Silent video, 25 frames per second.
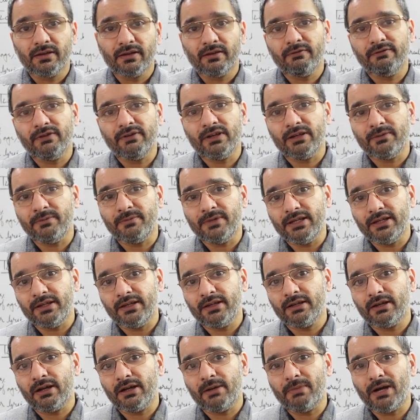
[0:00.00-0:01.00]
will
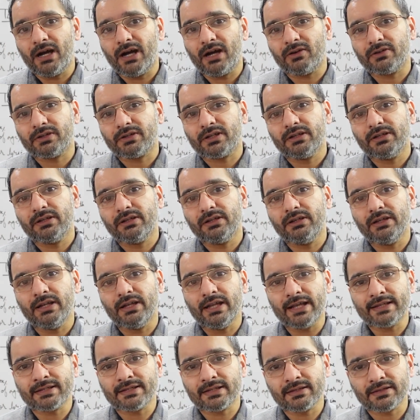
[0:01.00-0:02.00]
be about
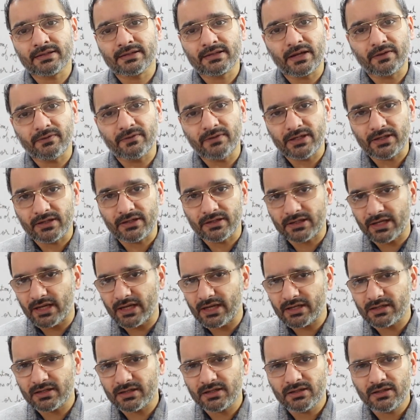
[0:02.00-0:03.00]
lessons that we can
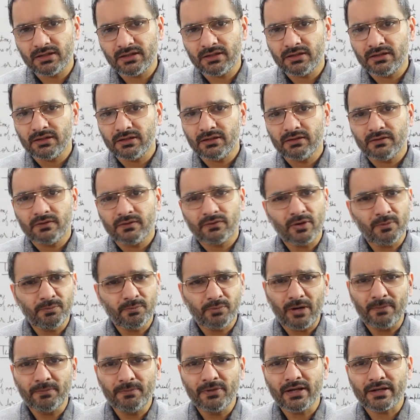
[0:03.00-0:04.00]
take from
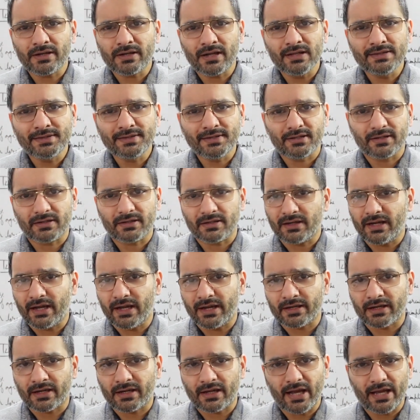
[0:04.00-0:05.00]
popular culture.
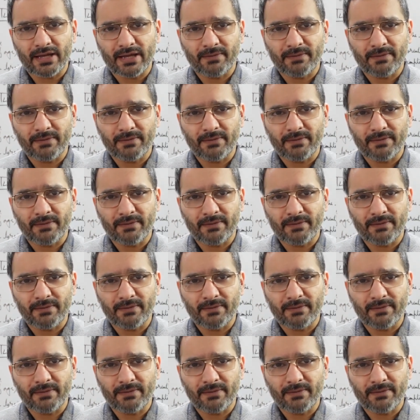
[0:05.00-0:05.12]
And I